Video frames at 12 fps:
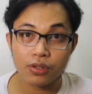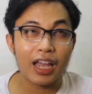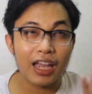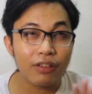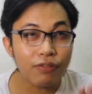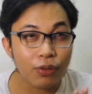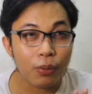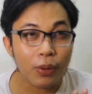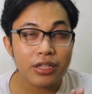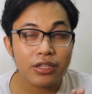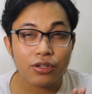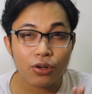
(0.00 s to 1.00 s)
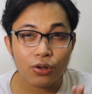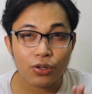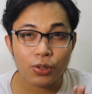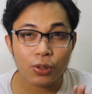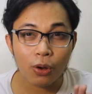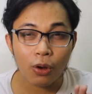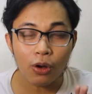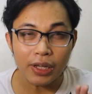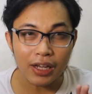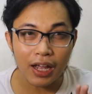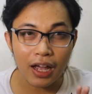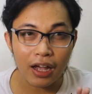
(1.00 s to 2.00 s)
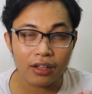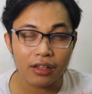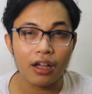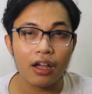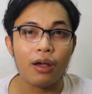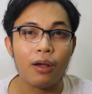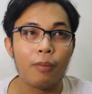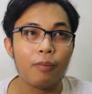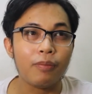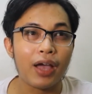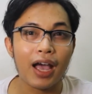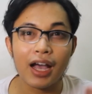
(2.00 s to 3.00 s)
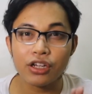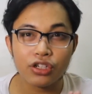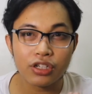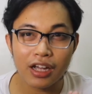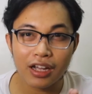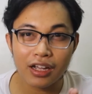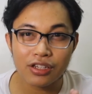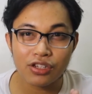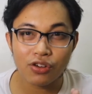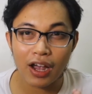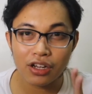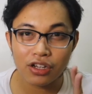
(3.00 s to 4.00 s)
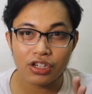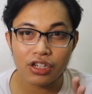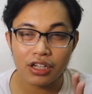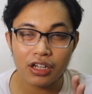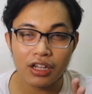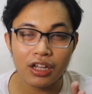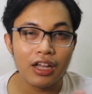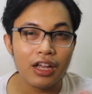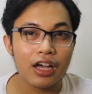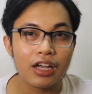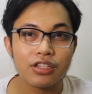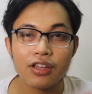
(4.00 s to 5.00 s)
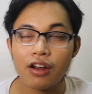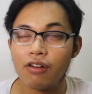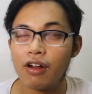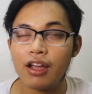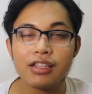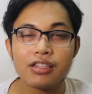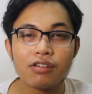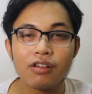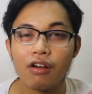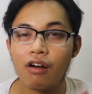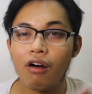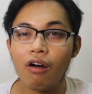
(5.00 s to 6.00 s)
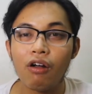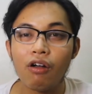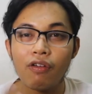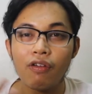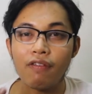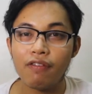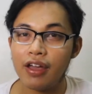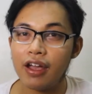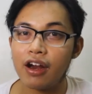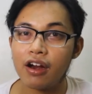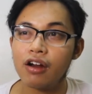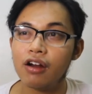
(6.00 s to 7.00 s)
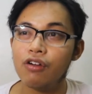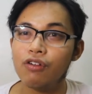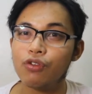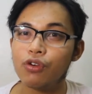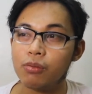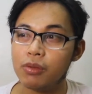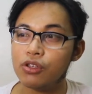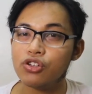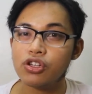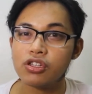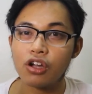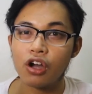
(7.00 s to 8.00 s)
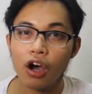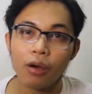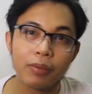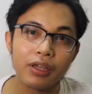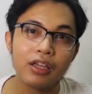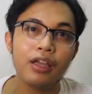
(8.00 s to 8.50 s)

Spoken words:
influencers to contact, hashtag strategy, etc. It's all there for me to just copy,